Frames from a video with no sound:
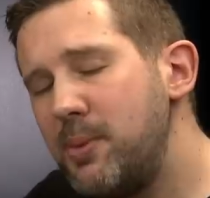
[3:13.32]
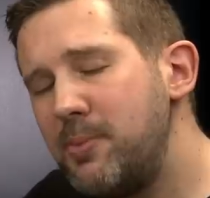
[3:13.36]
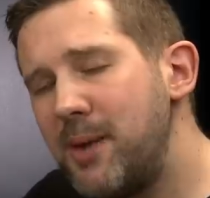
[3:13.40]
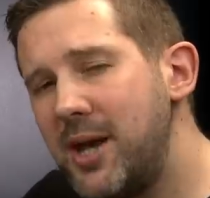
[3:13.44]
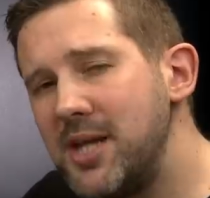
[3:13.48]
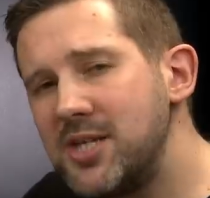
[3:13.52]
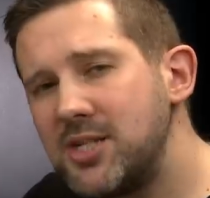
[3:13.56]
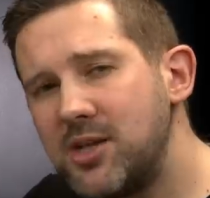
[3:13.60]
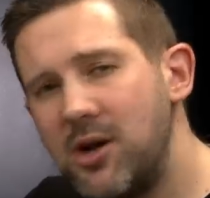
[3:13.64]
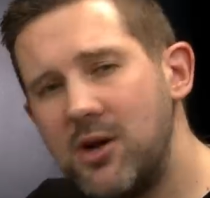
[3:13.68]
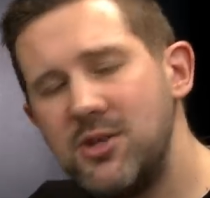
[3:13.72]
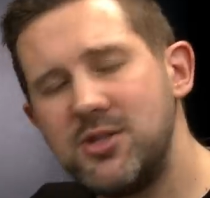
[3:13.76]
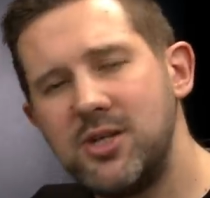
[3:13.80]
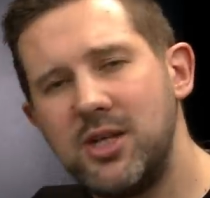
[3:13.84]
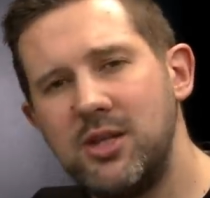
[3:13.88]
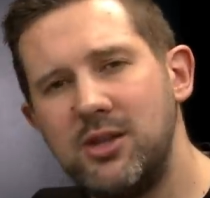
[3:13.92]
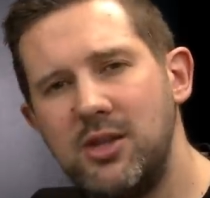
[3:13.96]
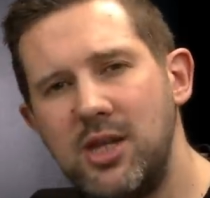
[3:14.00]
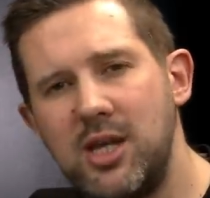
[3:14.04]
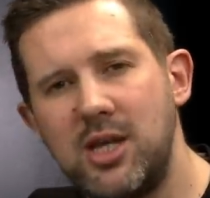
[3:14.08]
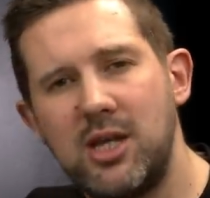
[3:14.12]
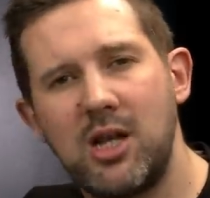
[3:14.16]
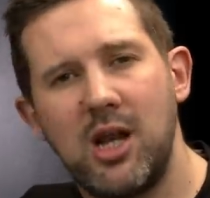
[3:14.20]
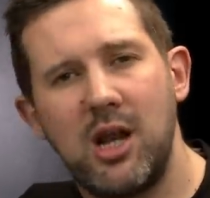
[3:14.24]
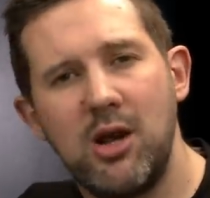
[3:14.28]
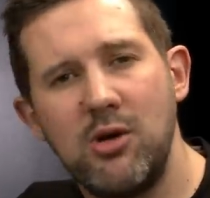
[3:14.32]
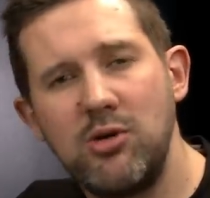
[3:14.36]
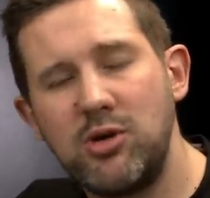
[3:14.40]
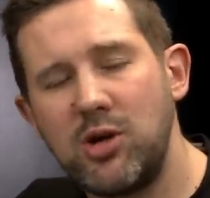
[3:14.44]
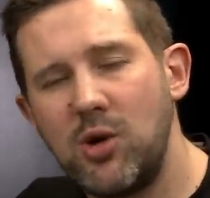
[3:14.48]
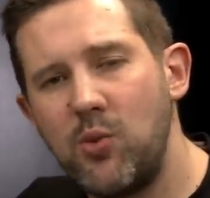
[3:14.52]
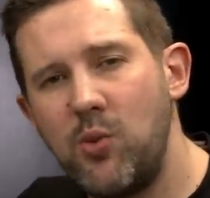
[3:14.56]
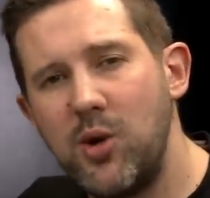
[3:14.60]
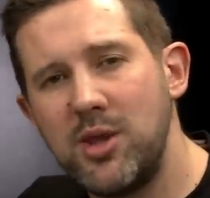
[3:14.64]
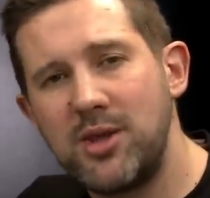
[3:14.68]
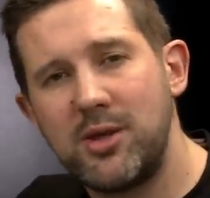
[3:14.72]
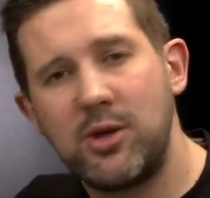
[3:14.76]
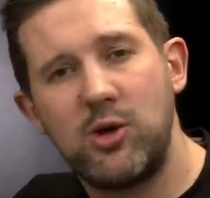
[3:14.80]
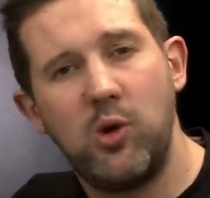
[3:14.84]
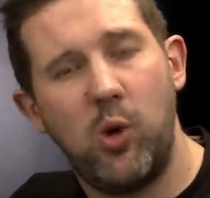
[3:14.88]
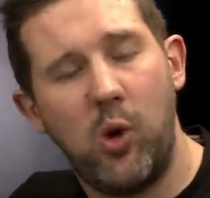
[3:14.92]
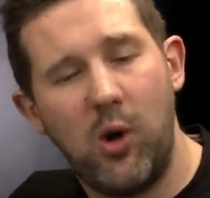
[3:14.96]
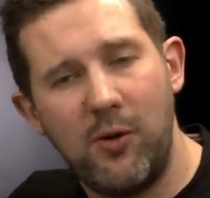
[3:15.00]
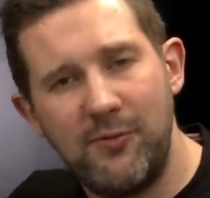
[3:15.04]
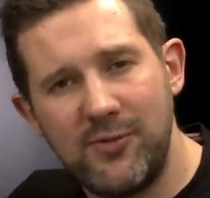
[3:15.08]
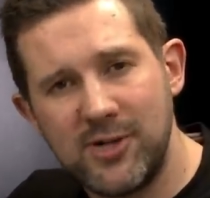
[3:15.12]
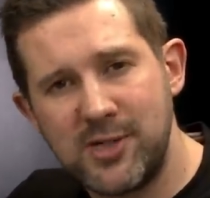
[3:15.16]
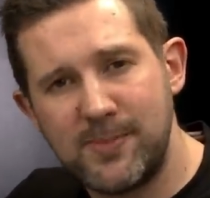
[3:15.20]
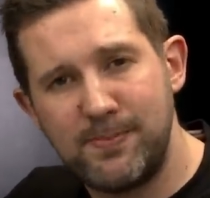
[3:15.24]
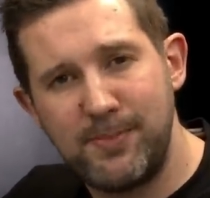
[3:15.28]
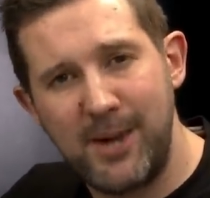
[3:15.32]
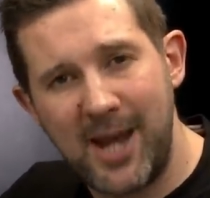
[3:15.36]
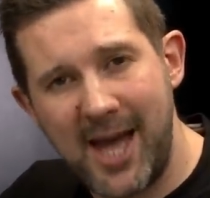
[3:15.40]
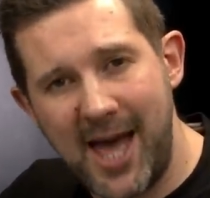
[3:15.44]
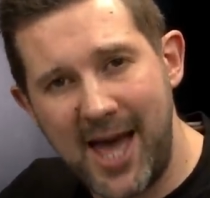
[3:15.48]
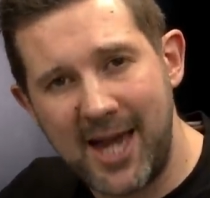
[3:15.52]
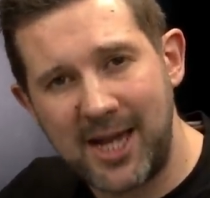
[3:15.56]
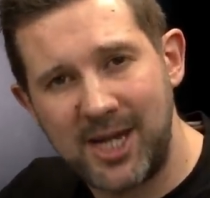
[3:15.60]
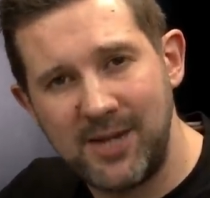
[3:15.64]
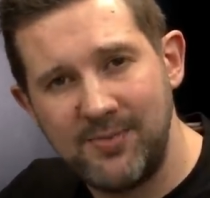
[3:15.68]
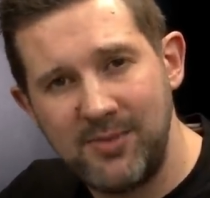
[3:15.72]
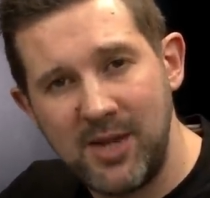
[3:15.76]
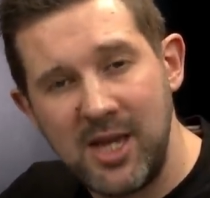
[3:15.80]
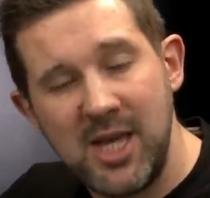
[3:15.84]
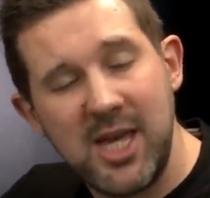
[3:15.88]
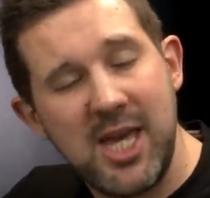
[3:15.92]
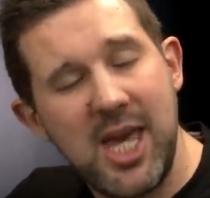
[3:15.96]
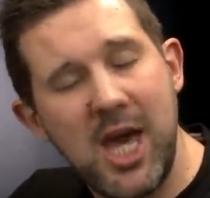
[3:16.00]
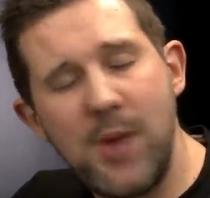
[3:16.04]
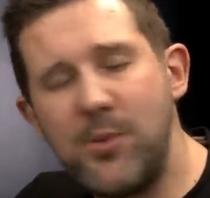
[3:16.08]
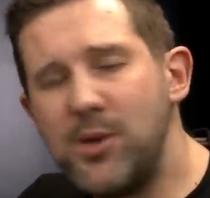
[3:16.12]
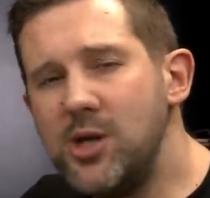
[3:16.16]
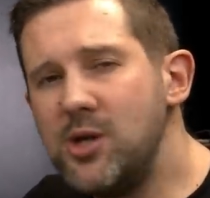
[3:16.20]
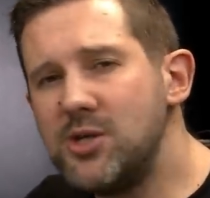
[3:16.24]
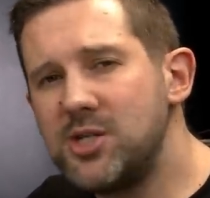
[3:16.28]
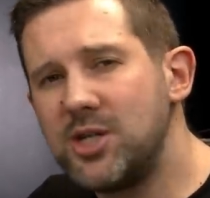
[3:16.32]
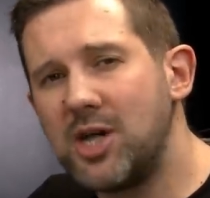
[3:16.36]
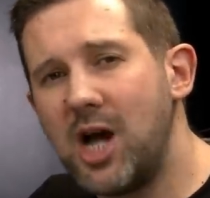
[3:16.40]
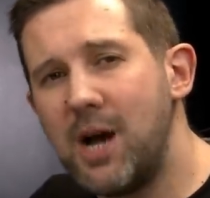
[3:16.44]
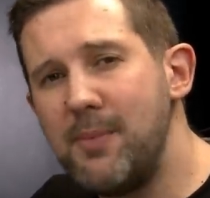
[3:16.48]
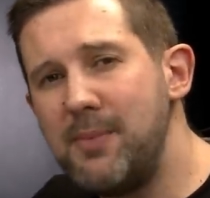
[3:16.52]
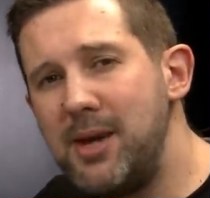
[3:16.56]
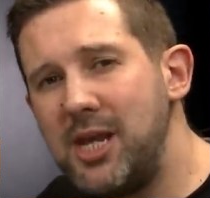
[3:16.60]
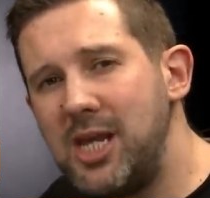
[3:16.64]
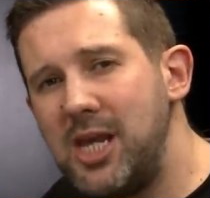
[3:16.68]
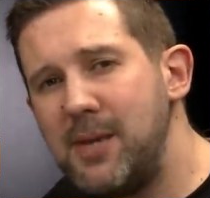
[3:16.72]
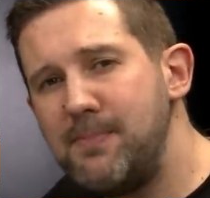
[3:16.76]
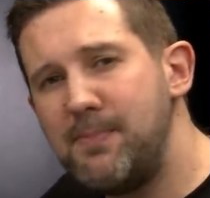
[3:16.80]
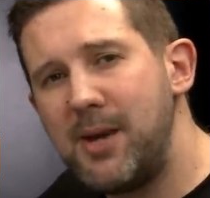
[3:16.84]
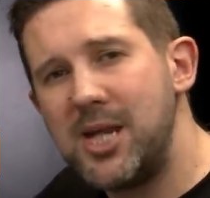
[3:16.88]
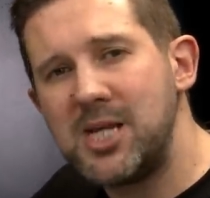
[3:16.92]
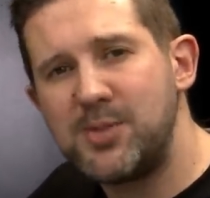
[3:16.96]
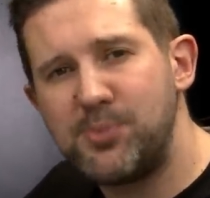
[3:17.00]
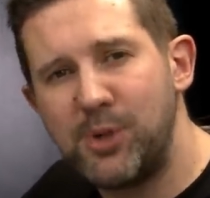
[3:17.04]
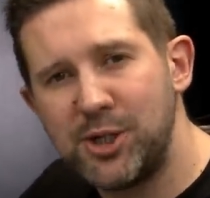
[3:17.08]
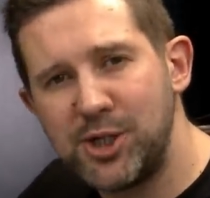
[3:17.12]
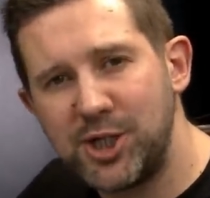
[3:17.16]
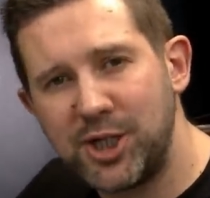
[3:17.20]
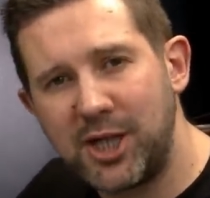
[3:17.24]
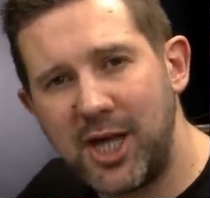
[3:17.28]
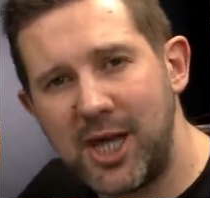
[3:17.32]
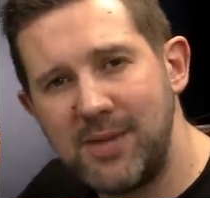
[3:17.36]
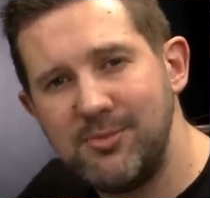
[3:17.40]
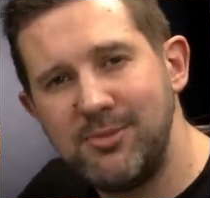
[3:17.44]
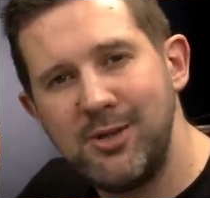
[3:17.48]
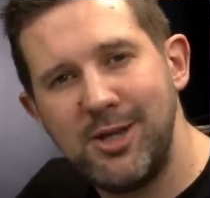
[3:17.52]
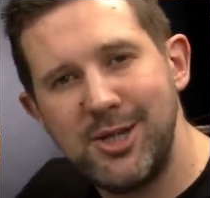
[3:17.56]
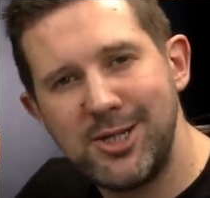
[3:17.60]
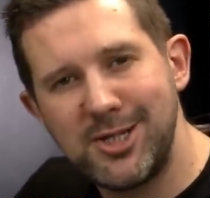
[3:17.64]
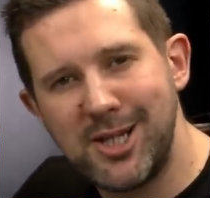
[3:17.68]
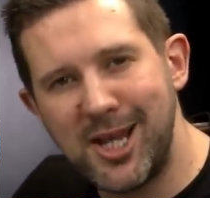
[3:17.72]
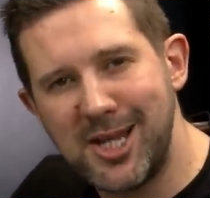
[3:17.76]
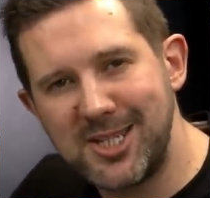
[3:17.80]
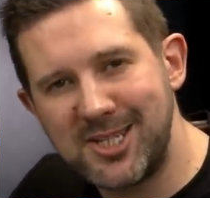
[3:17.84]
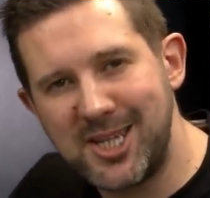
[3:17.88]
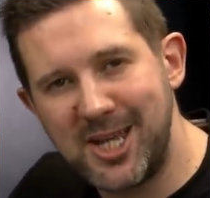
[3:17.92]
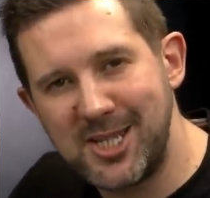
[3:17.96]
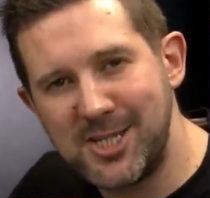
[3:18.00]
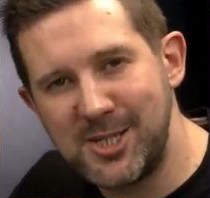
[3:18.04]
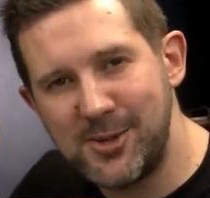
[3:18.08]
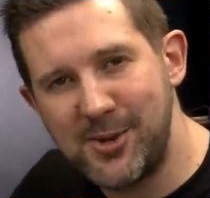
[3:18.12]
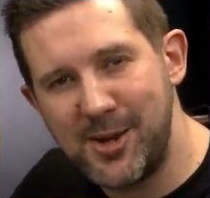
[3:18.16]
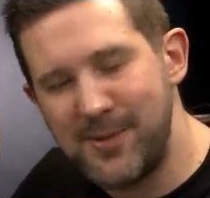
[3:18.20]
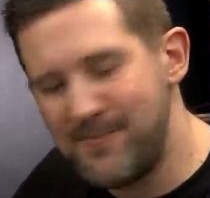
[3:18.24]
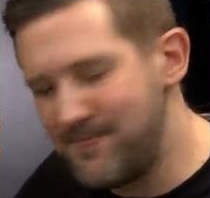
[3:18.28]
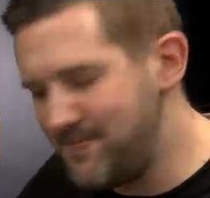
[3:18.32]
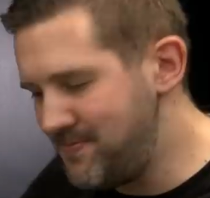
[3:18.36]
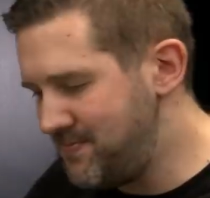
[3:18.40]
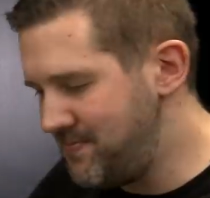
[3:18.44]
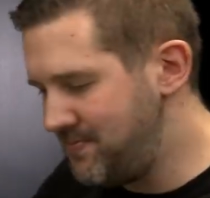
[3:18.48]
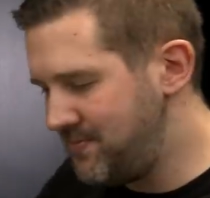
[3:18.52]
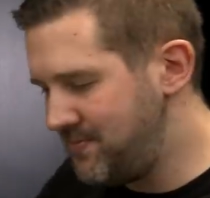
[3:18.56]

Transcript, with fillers: be base coating the cloak with Corvus Black. Here we're using our medium base brush again, so let's get to it.